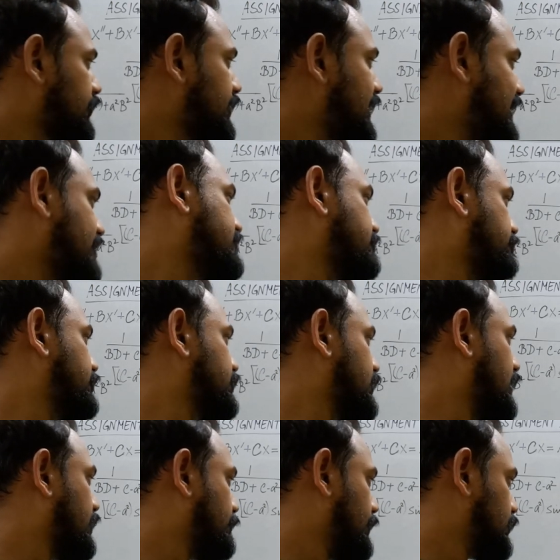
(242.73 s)
linear differential
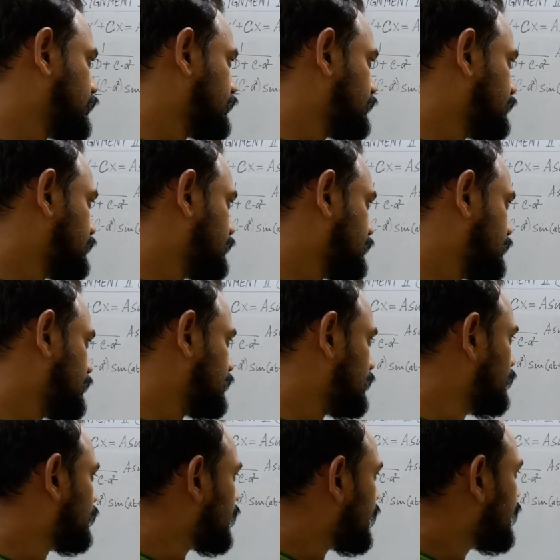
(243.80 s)
equation.
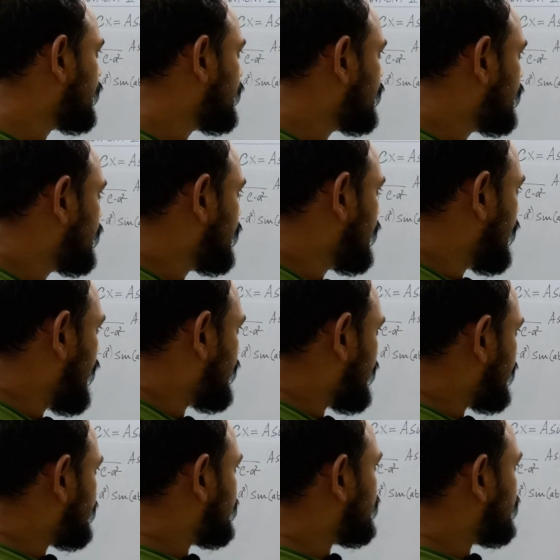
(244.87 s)
Okay, and